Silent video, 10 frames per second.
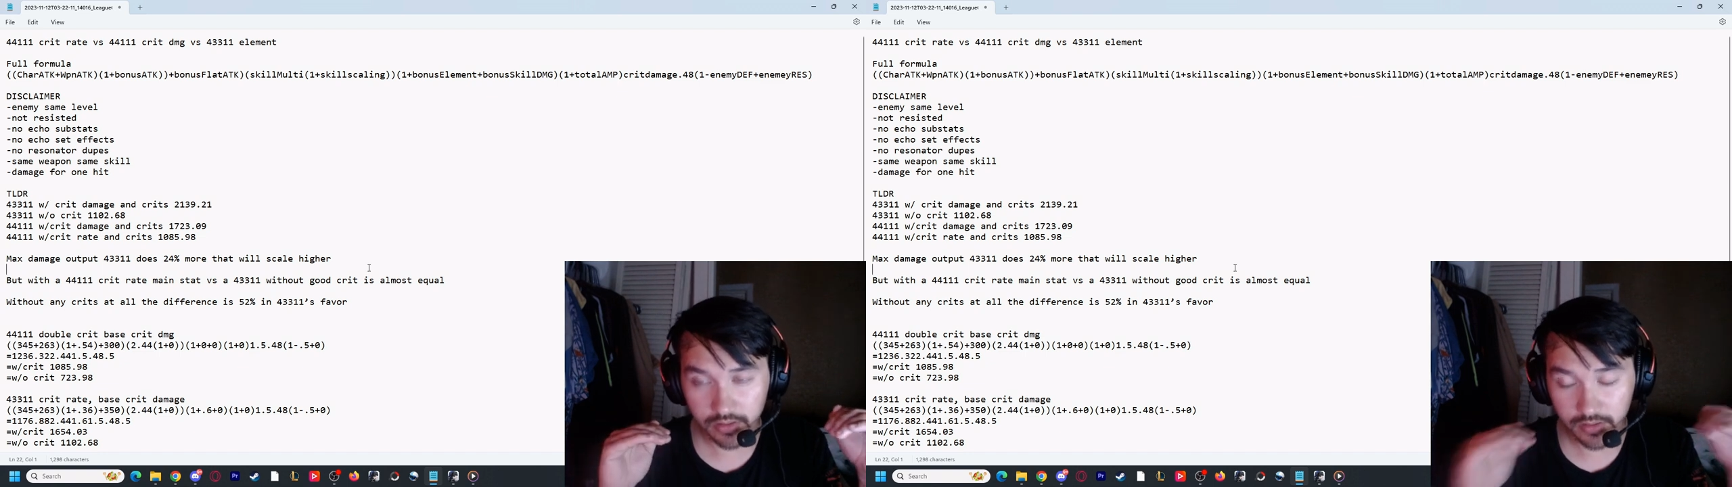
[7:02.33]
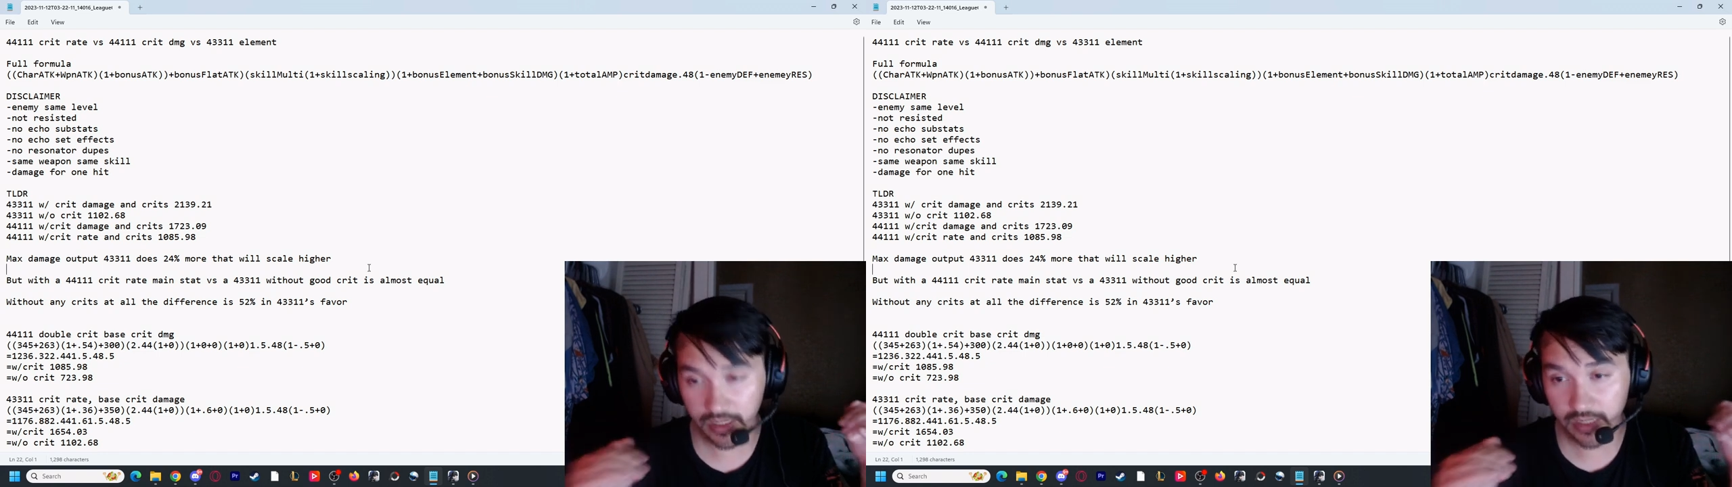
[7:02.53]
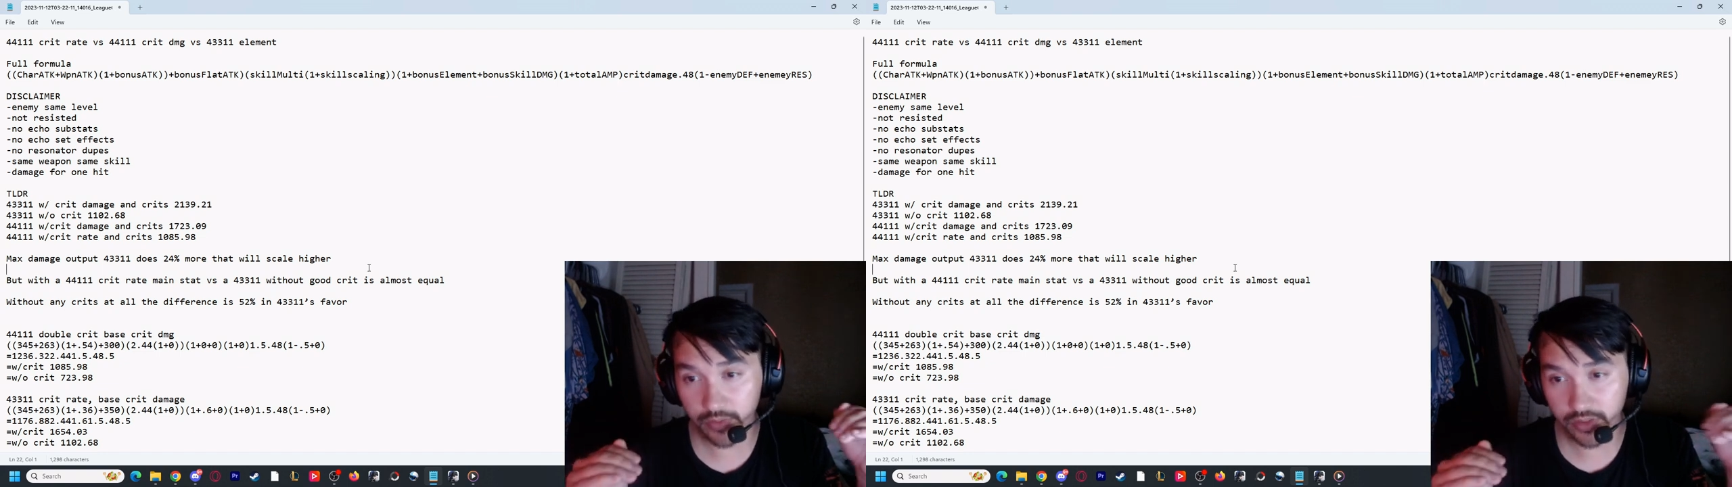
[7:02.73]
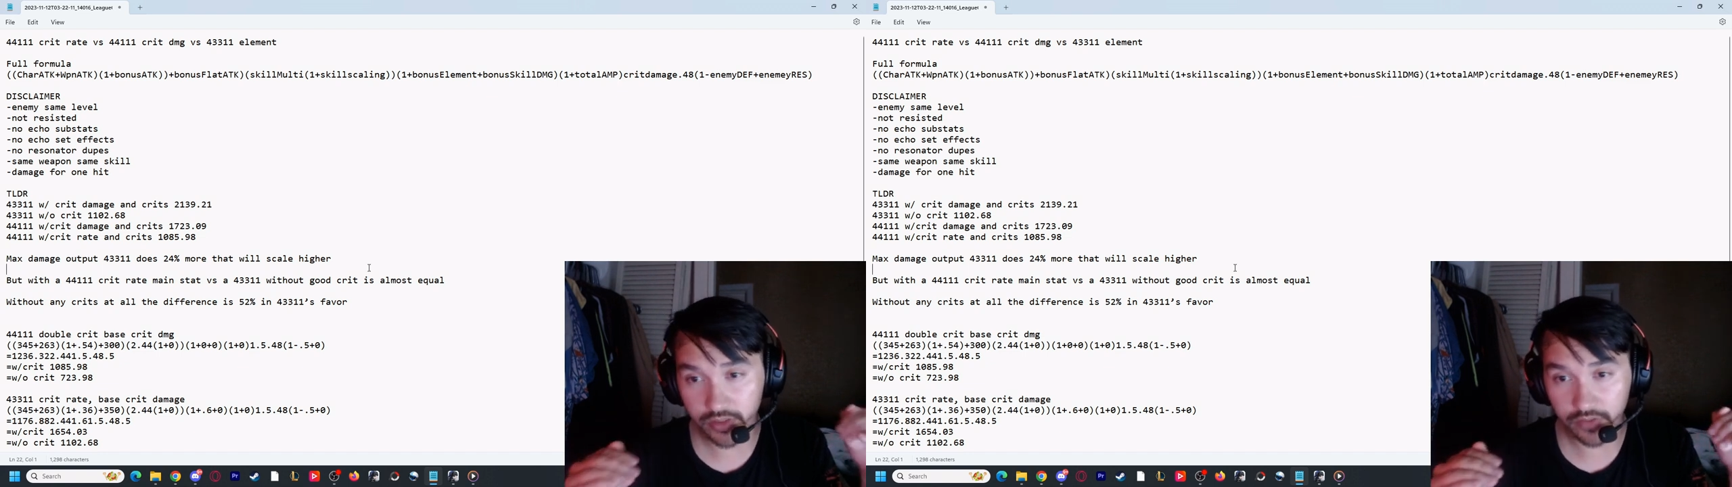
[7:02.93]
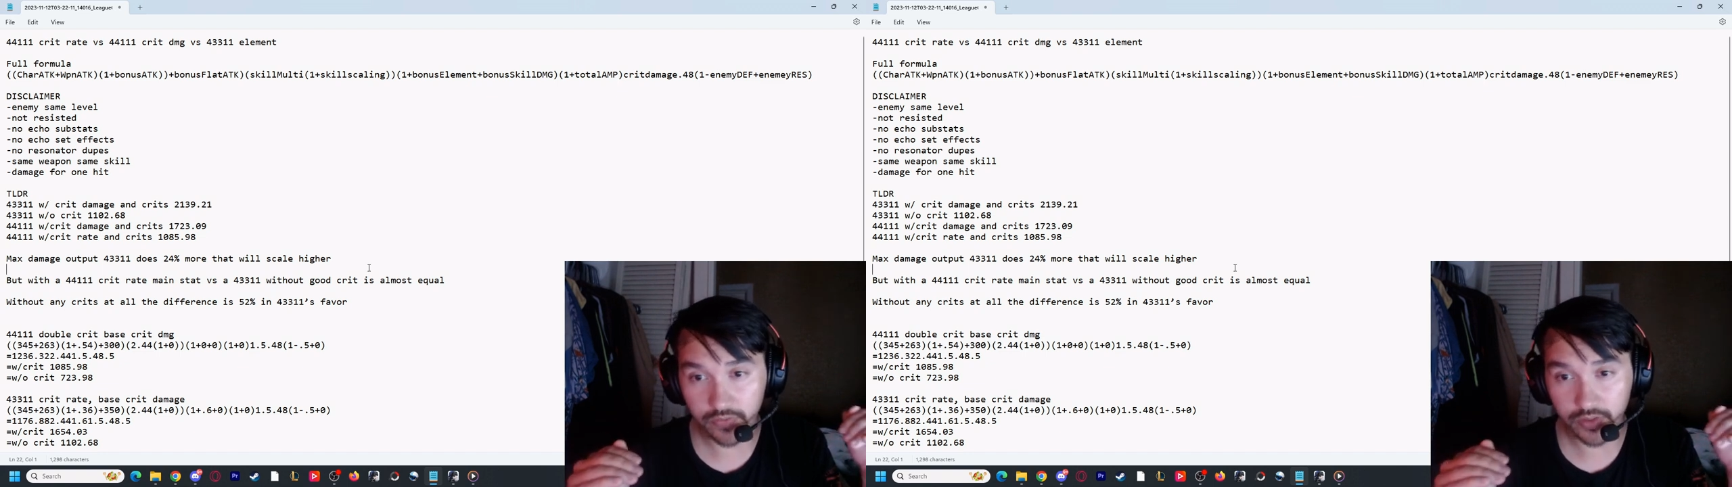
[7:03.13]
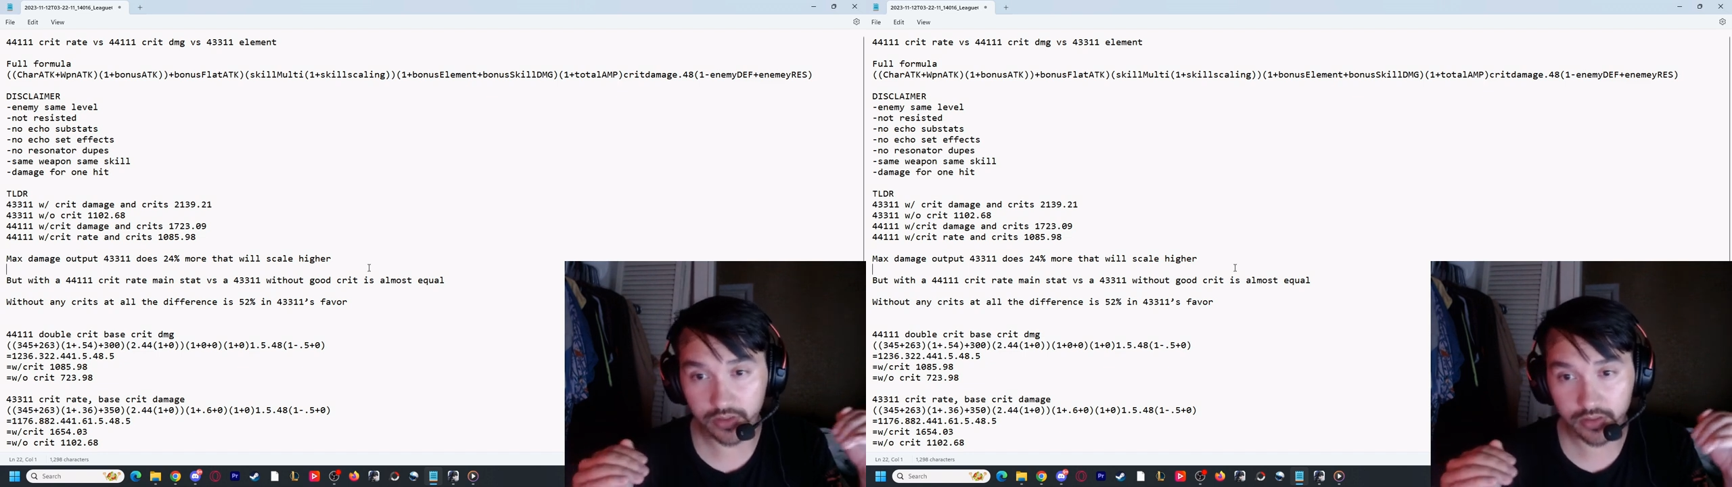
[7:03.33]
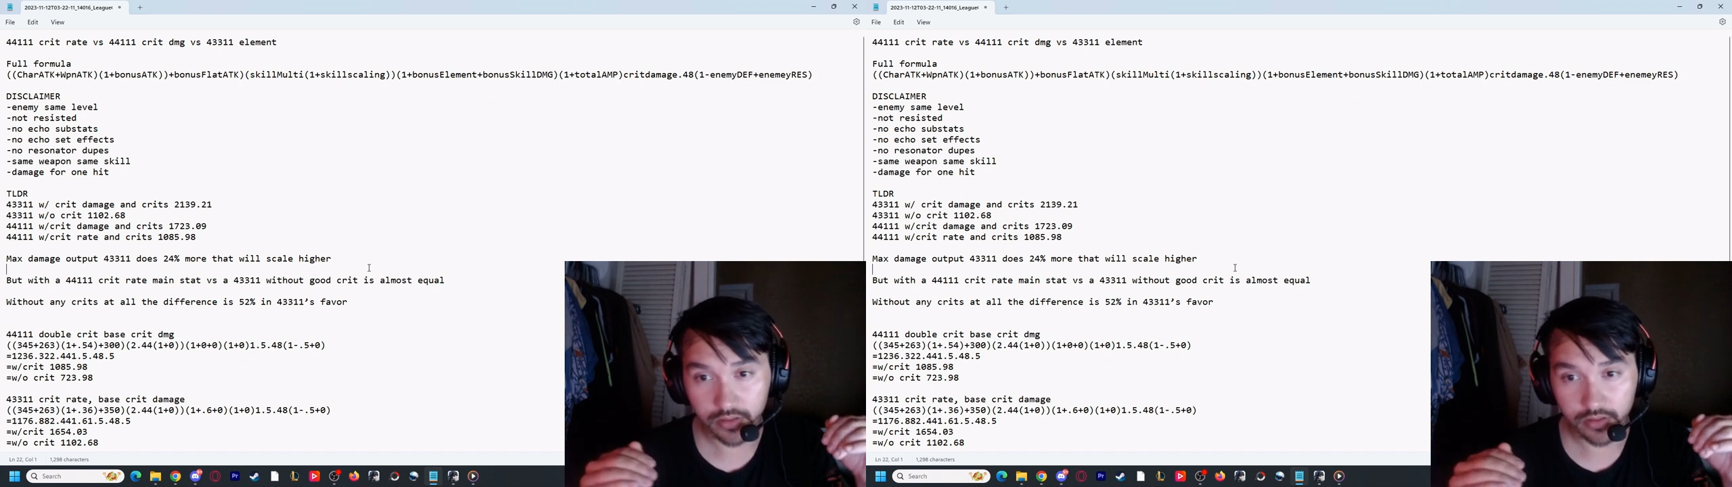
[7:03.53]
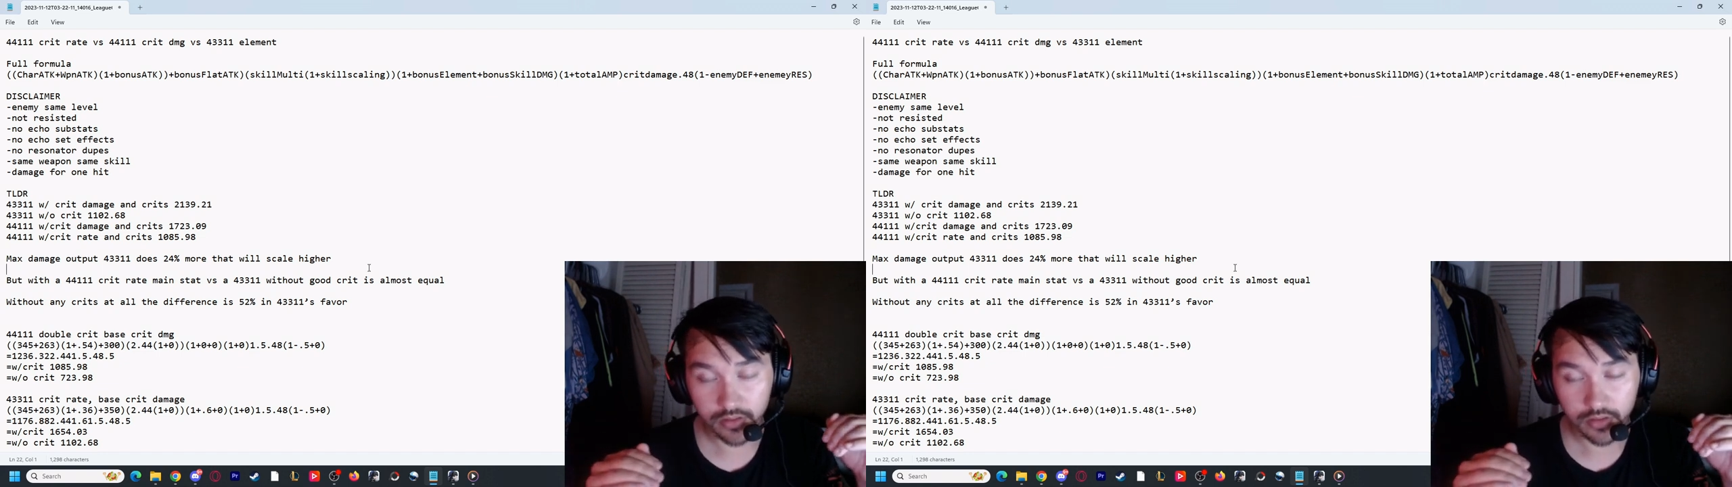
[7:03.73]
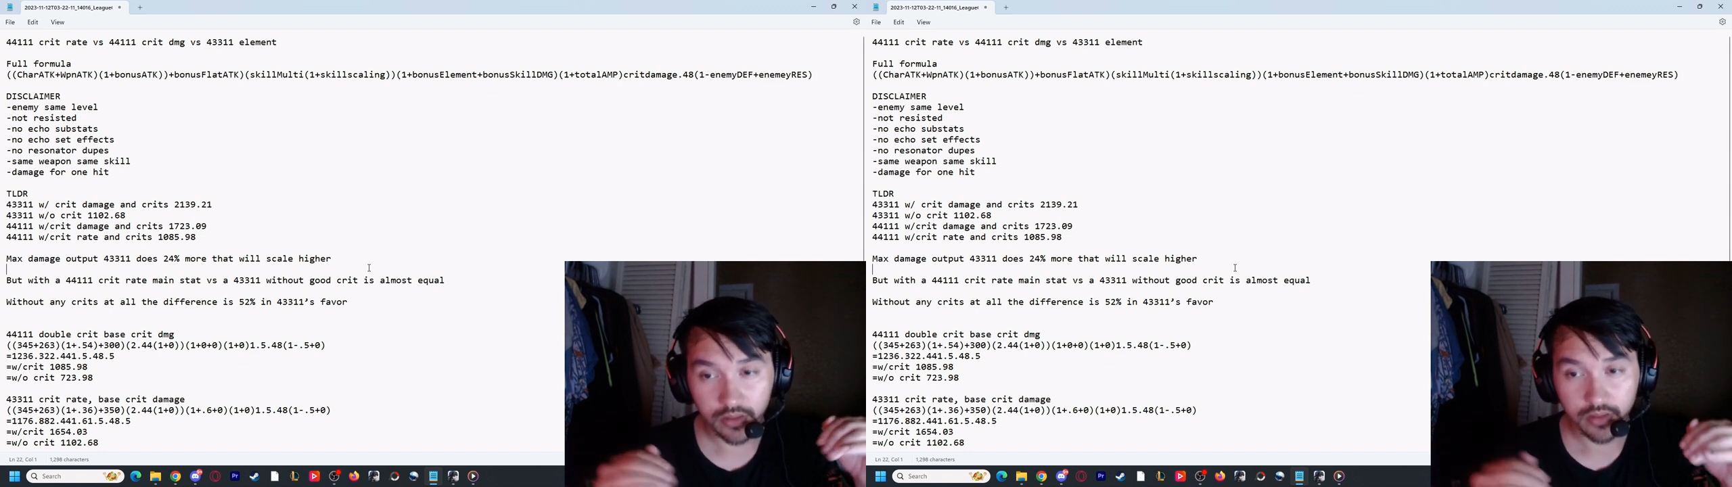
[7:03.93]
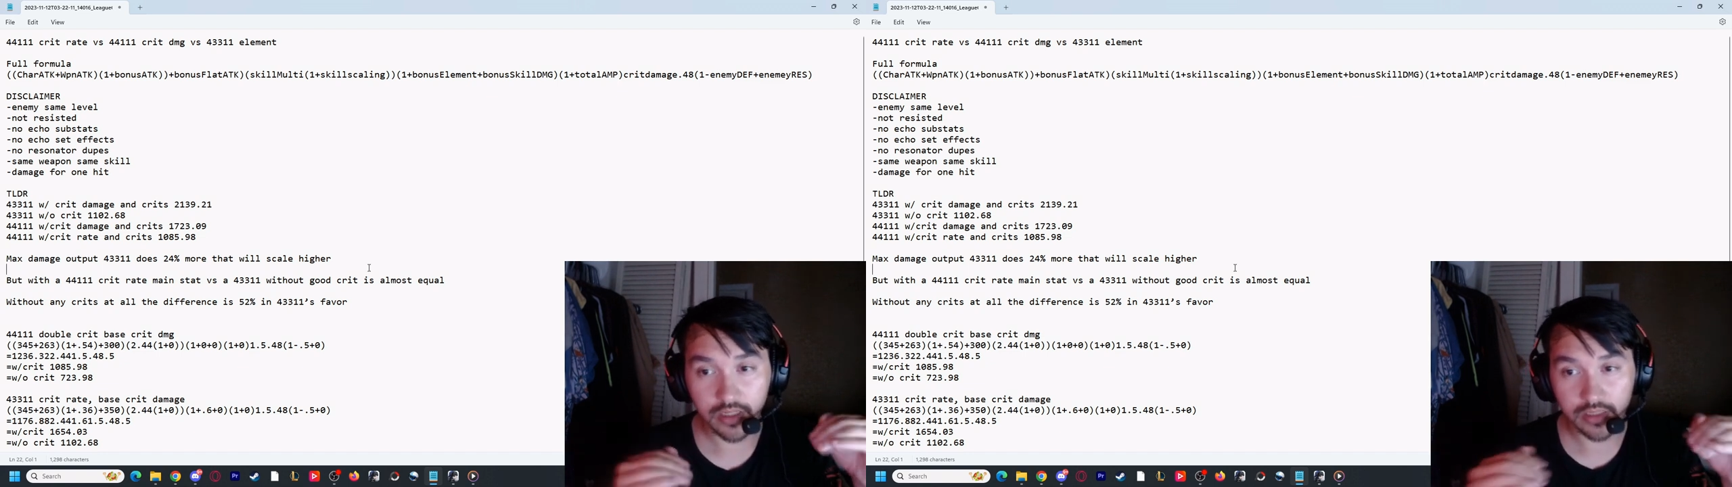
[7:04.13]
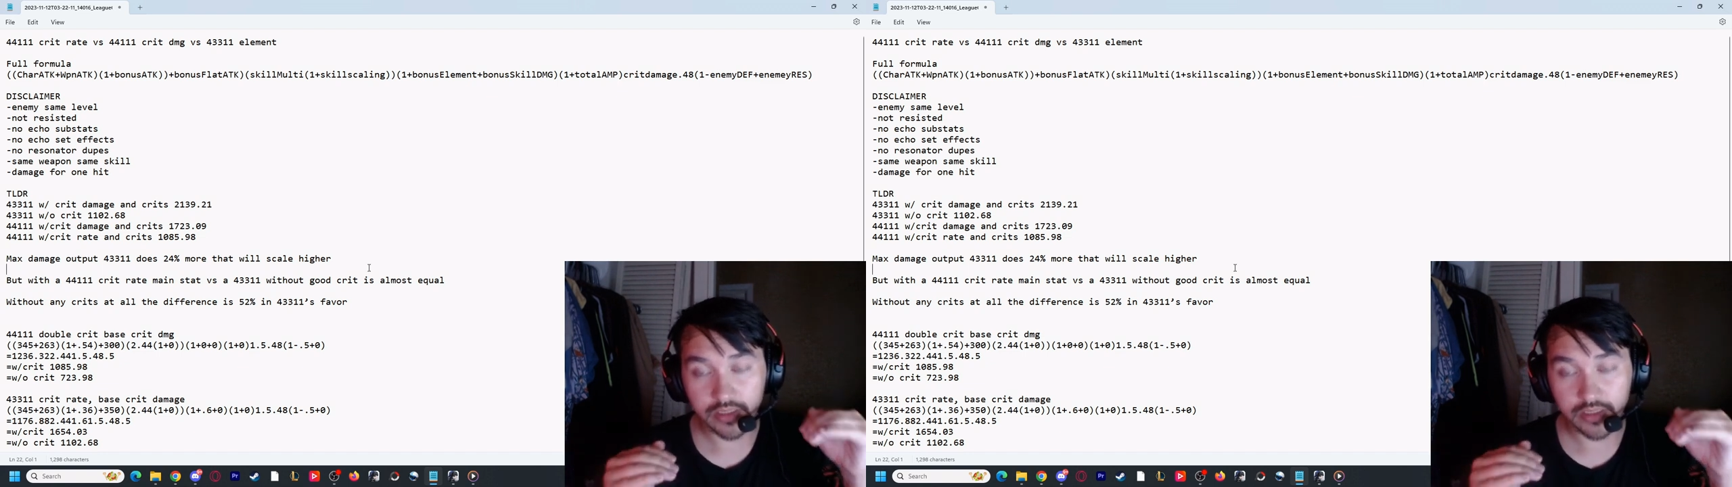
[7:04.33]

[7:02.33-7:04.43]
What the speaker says: damage difference. That